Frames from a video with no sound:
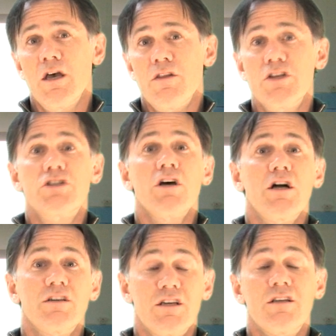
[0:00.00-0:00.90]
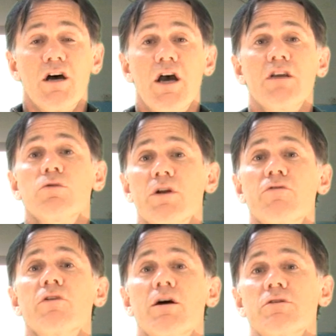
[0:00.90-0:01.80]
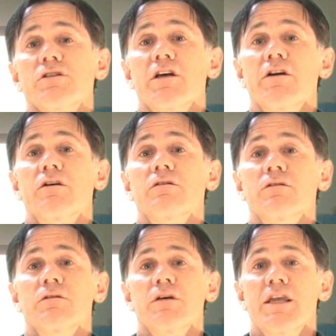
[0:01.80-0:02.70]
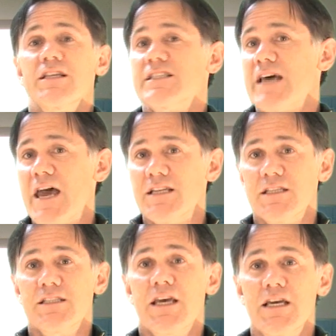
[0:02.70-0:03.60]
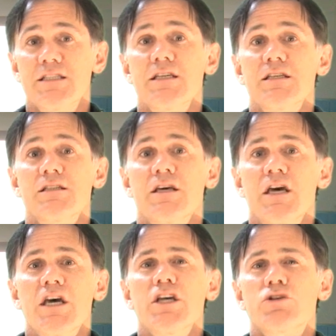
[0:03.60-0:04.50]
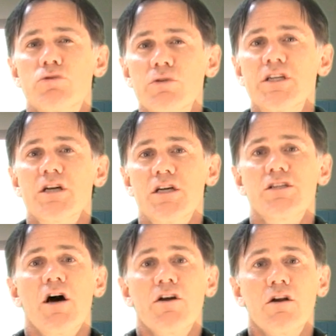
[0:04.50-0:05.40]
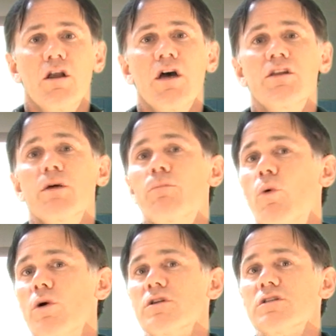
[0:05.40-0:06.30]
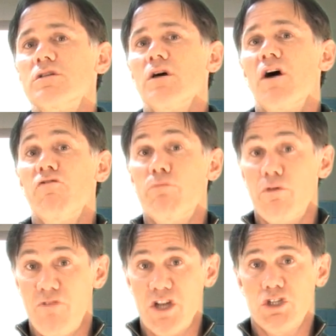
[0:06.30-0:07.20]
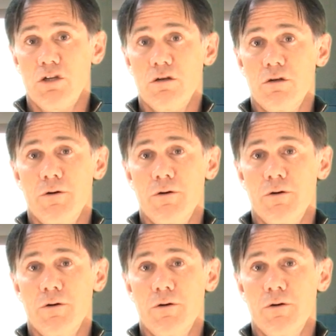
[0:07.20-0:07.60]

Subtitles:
This child did die 24 hours later, and as sad as this case is, it truly does underline the importance of prevention.